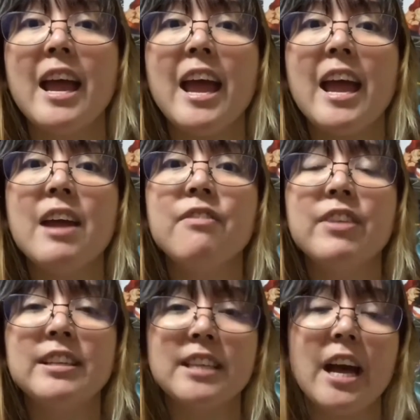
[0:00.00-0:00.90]
every
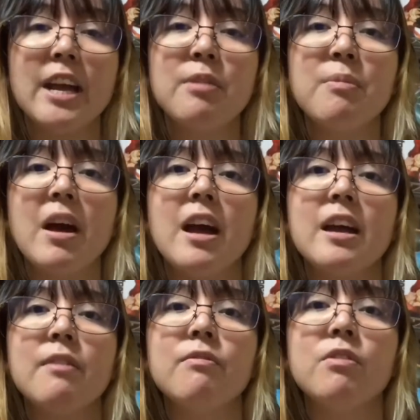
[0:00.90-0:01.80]
time
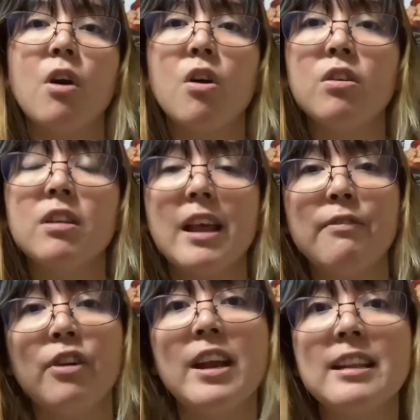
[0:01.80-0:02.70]
I vlog, like
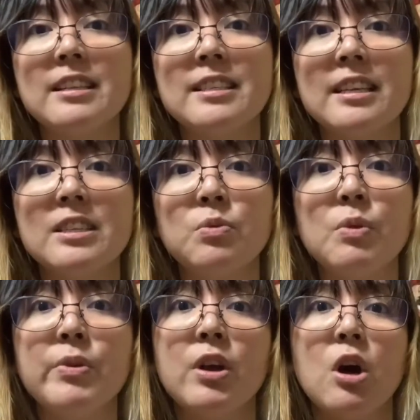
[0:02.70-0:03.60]
for instance when
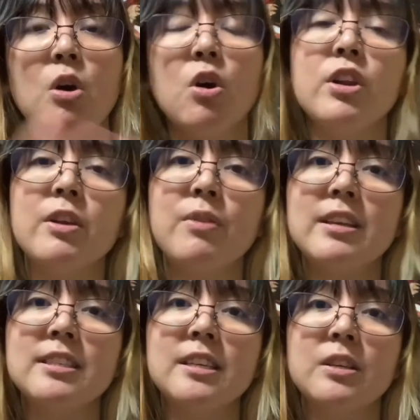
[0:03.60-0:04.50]
we go on a
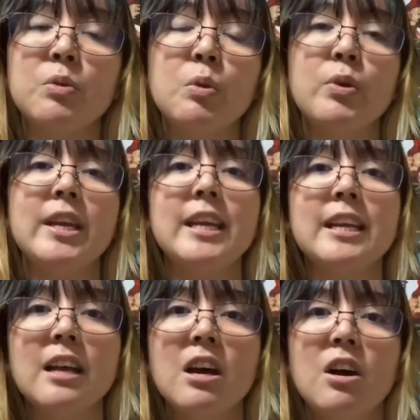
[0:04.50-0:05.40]
restaurant, when we eat
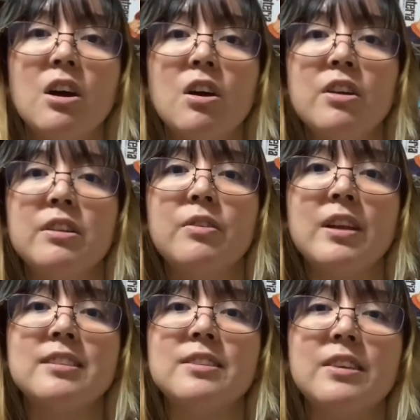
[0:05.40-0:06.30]
on a
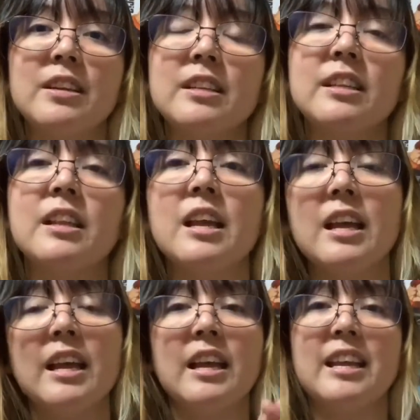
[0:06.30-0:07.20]
restaurant.
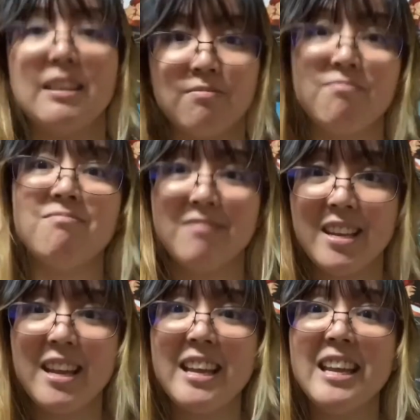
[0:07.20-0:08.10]

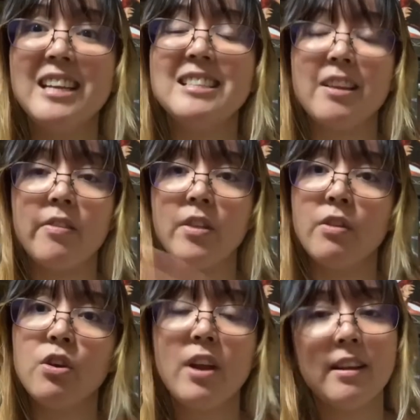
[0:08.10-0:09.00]
Yeah, here's
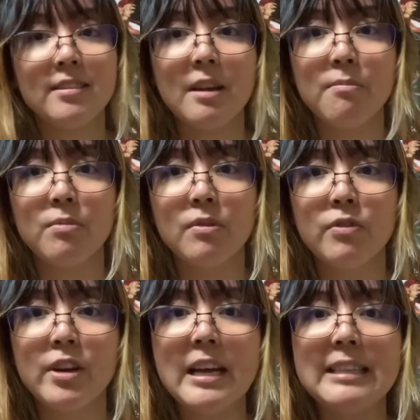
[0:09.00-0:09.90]
another example
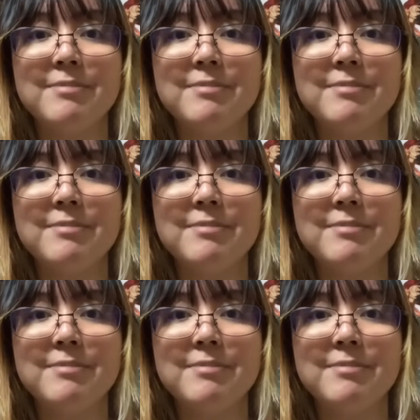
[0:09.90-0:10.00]
for that.